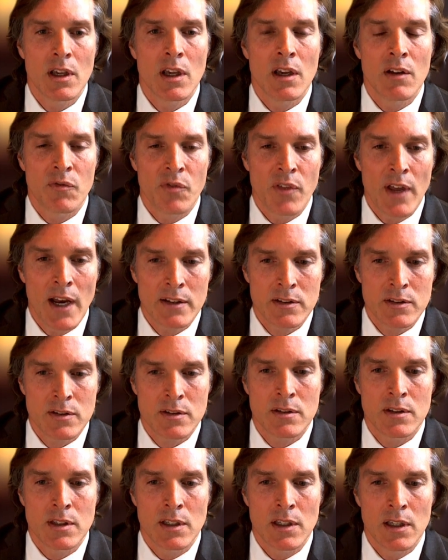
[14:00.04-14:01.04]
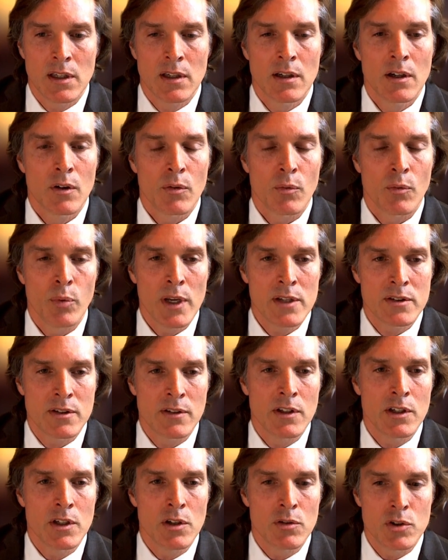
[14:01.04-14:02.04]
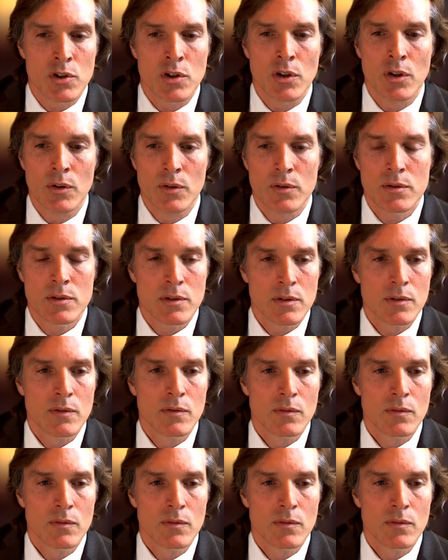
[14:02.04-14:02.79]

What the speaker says: if that's the reason that you choose.